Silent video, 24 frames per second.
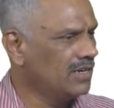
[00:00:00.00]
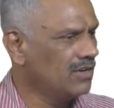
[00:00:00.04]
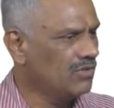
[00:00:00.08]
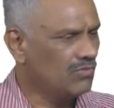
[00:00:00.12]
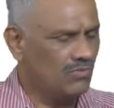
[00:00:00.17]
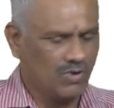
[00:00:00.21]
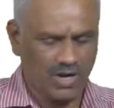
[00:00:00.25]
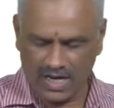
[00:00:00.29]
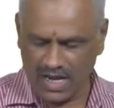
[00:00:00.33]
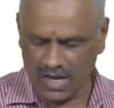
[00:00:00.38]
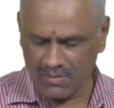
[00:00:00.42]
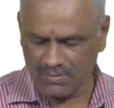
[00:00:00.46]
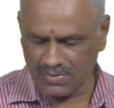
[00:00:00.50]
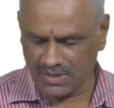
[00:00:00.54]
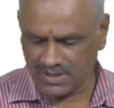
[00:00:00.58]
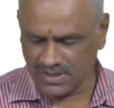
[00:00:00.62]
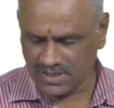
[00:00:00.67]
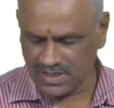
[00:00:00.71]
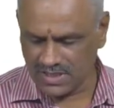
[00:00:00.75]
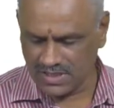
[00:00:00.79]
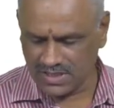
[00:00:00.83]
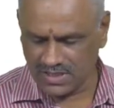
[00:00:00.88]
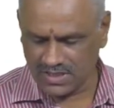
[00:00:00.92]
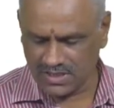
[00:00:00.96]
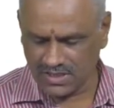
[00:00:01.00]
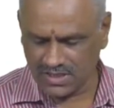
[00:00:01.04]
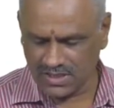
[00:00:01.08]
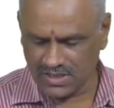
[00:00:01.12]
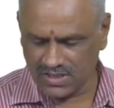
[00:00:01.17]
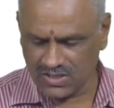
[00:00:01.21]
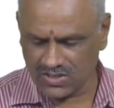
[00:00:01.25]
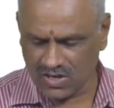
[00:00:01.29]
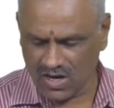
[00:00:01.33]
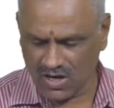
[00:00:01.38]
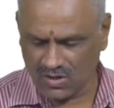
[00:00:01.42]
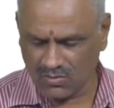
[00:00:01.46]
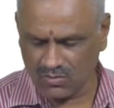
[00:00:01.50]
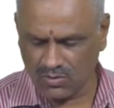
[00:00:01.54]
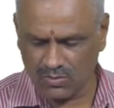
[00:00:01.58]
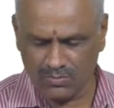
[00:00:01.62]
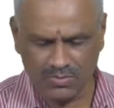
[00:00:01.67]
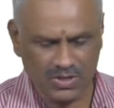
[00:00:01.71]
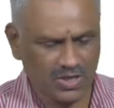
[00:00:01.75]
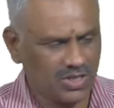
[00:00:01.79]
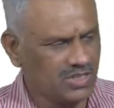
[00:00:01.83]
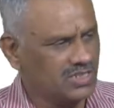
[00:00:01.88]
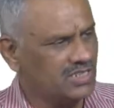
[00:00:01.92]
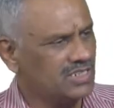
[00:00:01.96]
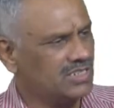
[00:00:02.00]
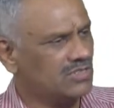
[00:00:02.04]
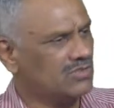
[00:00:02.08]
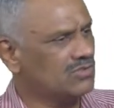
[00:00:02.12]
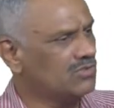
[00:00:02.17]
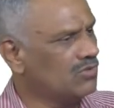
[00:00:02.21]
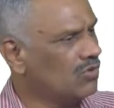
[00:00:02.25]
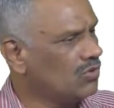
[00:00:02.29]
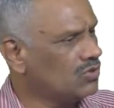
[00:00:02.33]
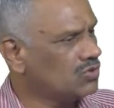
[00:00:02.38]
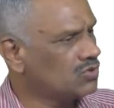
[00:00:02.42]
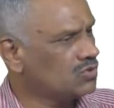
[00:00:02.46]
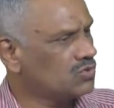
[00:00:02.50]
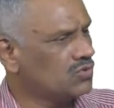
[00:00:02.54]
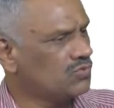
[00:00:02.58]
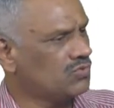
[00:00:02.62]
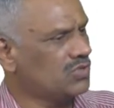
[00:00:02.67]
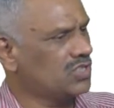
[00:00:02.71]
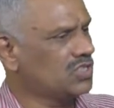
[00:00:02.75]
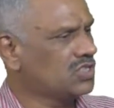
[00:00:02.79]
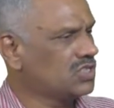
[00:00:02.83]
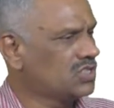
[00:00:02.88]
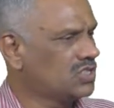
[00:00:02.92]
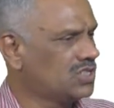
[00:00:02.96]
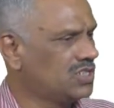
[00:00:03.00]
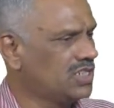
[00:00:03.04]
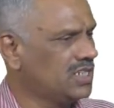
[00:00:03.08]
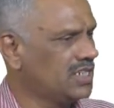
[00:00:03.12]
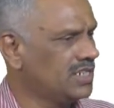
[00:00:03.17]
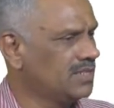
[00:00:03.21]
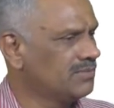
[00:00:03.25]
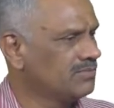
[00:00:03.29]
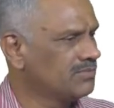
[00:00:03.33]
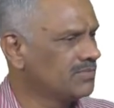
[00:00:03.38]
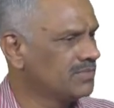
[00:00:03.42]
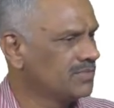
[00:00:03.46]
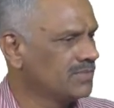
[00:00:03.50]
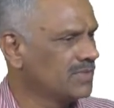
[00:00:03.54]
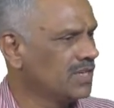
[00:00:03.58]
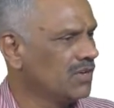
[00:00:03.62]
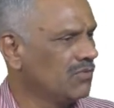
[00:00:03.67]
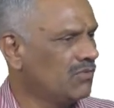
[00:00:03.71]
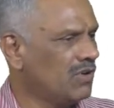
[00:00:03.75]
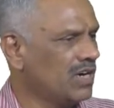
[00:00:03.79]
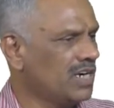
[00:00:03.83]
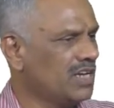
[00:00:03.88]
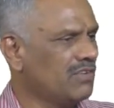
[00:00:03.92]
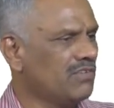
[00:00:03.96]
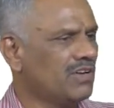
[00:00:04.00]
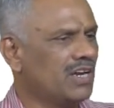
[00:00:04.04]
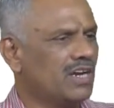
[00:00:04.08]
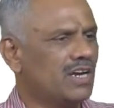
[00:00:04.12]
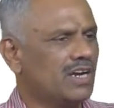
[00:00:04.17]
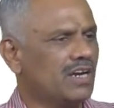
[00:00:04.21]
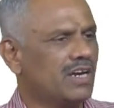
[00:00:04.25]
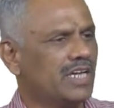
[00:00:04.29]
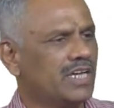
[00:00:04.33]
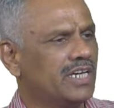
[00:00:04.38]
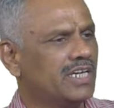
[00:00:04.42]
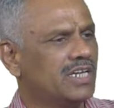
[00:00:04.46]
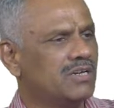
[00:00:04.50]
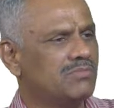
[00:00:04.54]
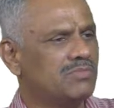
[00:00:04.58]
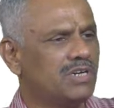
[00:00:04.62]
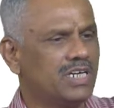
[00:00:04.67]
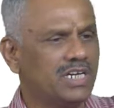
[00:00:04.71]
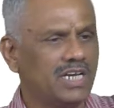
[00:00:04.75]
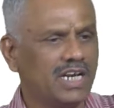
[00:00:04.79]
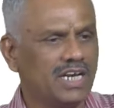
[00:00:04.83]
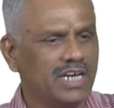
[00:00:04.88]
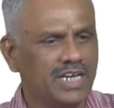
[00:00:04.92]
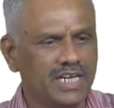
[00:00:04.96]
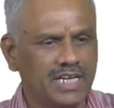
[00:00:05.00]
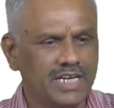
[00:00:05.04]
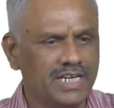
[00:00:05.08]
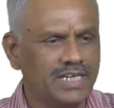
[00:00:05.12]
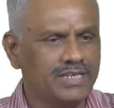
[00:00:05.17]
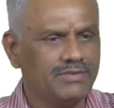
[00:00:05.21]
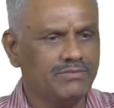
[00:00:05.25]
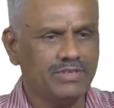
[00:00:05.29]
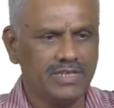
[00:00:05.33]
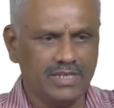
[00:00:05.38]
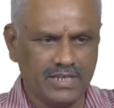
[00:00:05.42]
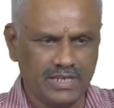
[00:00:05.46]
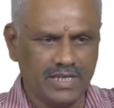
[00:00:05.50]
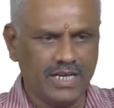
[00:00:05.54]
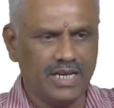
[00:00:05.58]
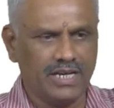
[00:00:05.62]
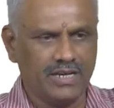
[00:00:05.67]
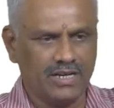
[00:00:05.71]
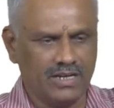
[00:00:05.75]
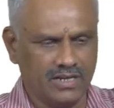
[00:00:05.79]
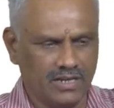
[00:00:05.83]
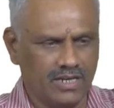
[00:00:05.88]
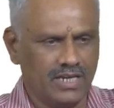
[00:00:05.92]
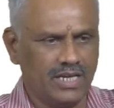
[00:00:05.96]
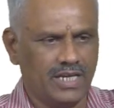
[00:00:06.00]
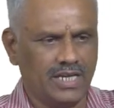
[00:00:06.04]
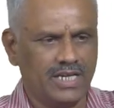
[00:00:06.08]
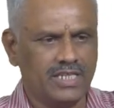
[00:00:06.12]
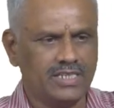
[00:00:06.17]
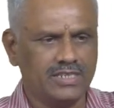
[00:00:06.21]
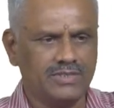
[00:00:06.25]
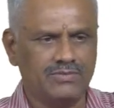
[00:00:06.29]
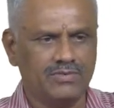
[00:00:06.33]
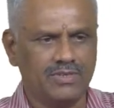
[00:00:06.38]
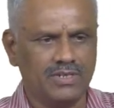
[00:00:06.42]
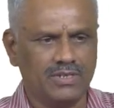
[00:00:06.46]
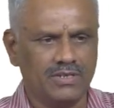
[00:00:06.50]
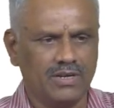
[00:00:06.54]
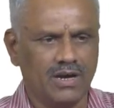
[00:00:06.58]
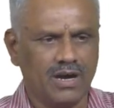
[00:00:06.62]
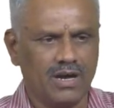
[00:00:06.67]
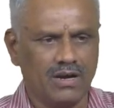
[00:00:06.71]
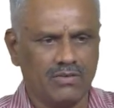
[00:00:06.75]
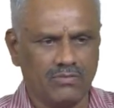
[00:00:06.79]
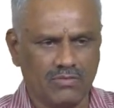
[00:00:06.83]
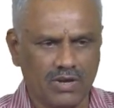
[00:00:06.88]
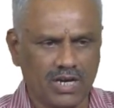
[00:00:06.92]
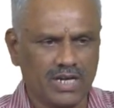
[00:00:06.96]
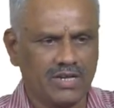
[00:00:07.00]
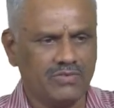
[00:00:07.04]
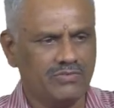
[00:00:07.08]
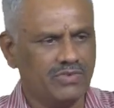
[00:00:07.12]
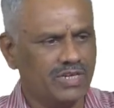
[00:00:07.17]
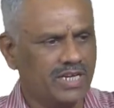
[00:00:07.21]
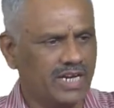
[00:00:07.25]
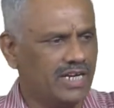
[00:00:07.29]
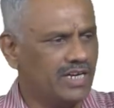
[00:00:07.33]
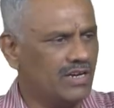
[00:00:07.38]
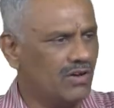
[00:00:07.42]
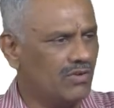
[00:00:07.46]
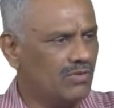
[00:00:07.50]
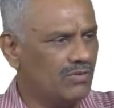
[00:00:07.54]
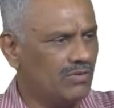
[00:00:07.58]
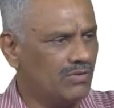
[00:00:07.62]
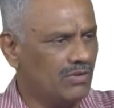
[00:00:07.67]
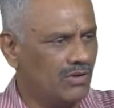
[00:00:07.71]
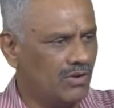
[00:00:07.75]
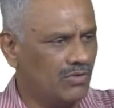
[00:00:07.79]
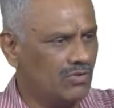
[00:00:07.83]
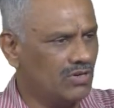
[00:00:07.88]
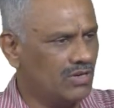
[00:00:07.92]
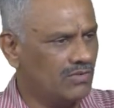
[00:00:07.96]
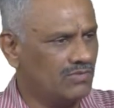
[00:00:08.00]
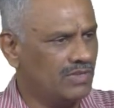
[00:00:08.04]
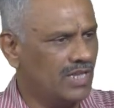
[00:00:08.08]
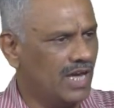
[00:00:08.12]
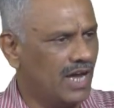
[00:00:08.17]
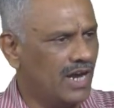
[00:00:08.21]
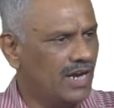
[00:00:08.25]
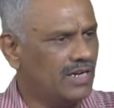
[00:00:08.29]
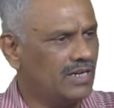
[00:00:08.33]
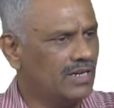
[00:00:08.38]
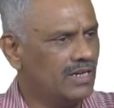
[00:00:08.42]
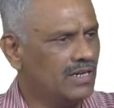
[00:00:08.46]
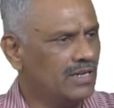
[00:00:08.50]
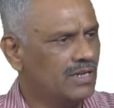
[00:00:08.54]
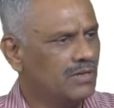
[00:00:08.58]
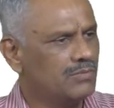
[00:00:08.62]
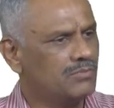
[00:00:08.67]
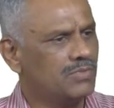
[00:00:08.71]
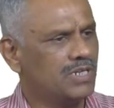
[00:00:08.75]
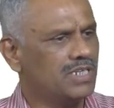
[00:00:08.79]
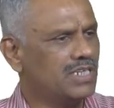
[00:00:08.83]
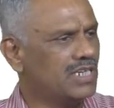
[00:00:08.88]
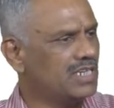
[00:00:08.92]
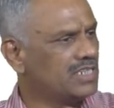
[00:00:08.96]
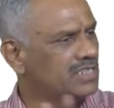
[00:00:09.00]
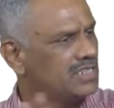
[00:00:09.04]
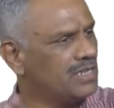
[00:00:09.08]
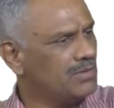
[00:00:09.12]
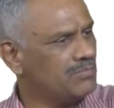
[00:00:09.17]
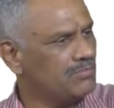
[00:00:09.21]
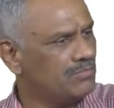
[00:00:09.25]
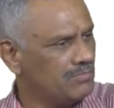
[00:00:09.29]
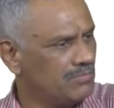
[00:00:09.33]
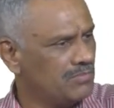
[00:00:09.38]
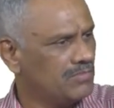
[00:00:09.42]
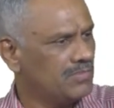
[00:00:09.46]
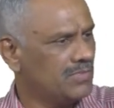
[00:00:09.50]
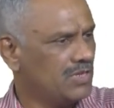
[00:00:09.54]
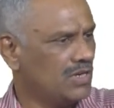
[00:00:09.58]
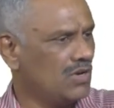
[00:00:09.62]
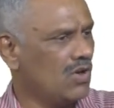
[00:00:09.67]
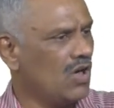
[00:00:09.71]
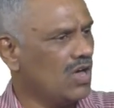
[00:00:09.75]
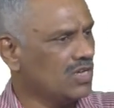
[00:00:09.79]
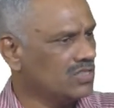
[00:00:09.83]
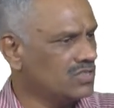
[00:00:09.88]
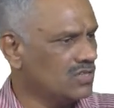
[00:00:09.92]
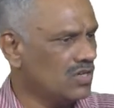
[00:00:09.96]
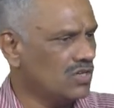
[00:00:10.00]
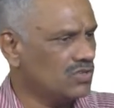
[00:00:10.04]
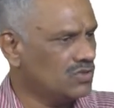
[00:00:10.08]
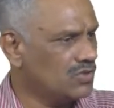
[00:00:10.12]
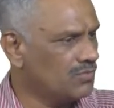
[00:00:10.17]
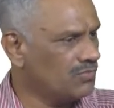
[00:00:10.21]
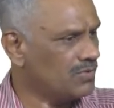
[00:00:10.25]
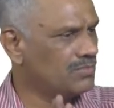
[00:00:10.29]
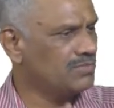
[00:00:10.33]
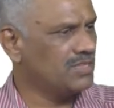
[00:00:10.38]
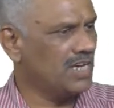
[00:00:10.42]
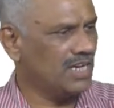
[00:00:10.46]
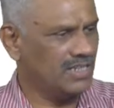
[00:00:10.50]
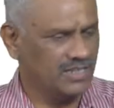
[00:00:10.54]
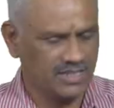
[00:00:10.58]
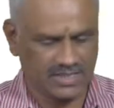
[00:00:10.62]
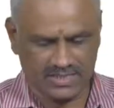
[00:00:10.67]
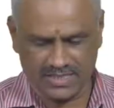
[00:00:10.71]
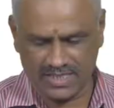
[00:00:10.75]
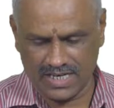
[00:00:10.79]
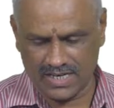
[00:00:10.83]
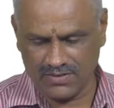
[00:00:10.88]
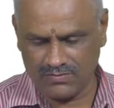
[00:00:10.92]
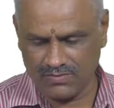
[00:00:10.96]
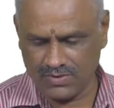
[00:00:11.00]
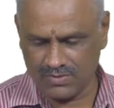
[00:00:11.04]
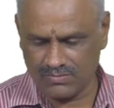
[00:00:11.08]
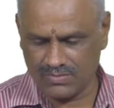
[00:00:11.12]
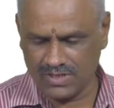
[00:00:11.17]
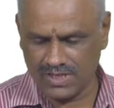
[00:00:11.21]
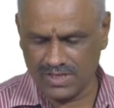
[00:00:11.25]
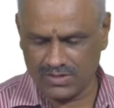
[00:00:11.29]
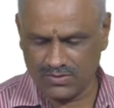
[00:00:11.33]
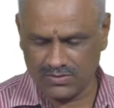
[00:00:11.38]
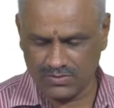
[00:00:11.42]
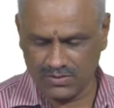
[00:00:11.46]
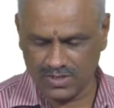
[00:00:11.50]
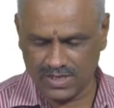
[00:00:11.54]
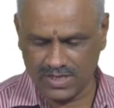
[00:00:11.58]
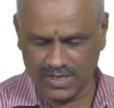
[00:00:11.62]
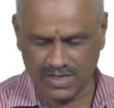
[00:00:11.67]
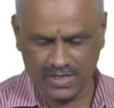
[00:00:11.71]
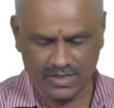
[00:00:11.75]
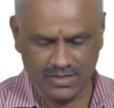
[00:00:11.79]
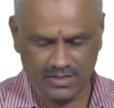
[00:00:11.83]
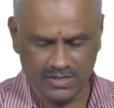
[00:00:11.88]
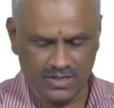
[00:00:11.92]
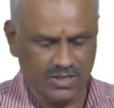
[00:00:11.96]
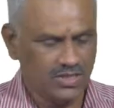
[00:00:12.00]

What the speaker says: what happens is it is not good, because it goes towards the whatever incremental heat energy or work we get out of that, but there is a loss also from the other side, from here to here.